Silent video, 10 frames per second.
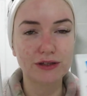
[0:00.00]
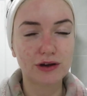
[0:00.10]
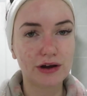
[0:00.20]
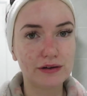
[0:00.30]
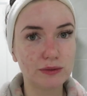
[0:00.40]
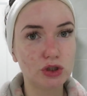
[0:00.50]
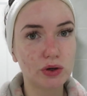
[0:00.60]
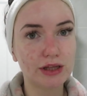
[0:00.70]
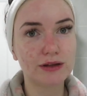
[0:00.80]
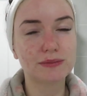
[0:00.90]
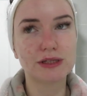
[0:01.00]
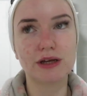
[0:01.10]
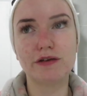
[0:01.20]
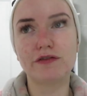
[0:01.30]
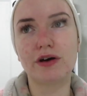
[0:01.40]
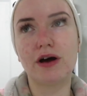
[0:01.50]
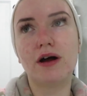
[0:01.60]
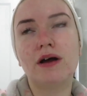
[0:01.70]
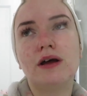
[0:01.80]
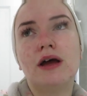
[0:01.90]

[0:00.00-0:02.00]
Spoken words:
So I'm enjoying them so far.